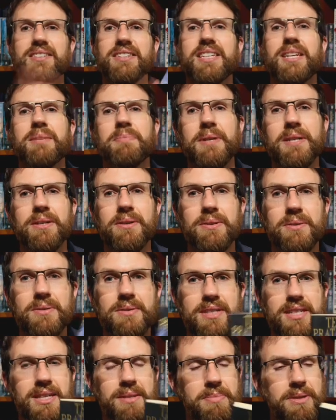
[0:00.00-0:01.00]
typical
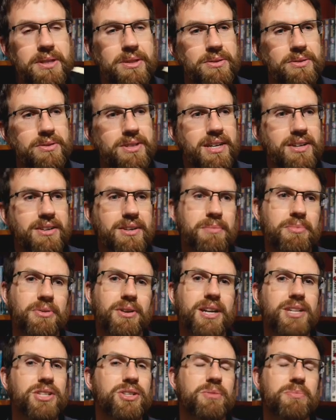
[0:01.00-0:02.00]
Terry
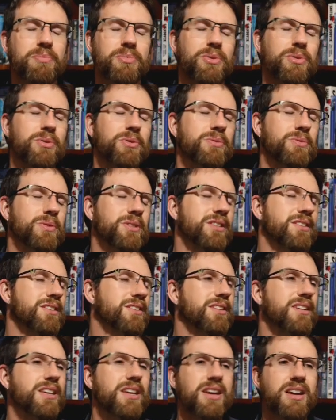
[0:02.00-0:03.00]
Pratchett book with
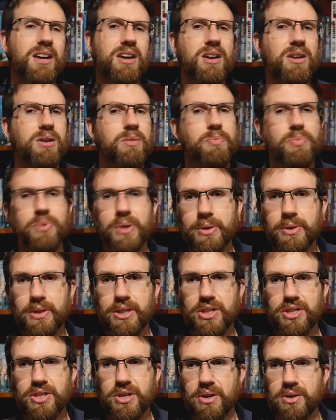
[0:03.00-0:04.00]
the
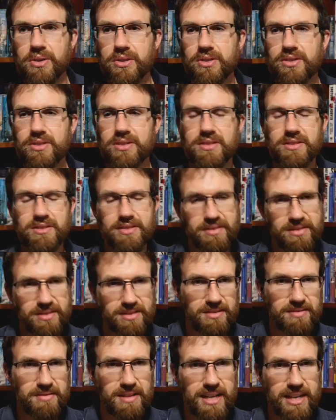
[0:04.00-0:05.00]
brilliant jokes,
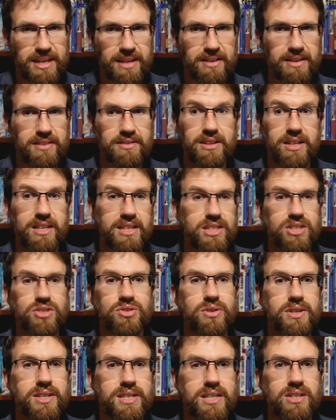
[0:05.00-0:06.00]
an
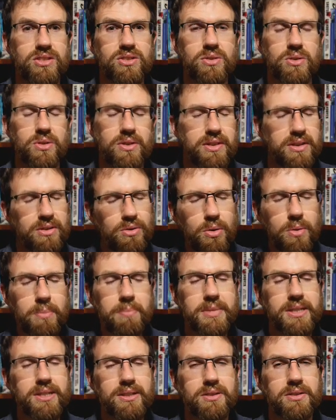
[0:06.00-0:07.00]
intriguing story. They're all
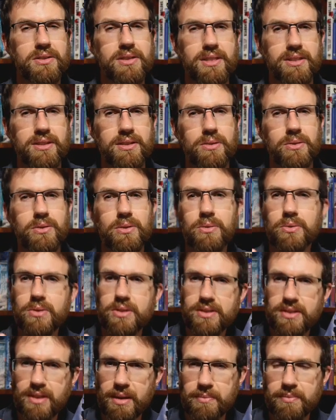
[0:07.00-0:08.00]
mysteries. There's
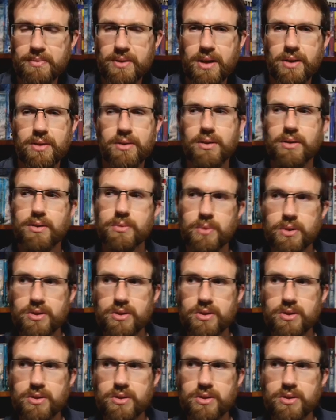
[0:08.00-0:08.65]
always something going on.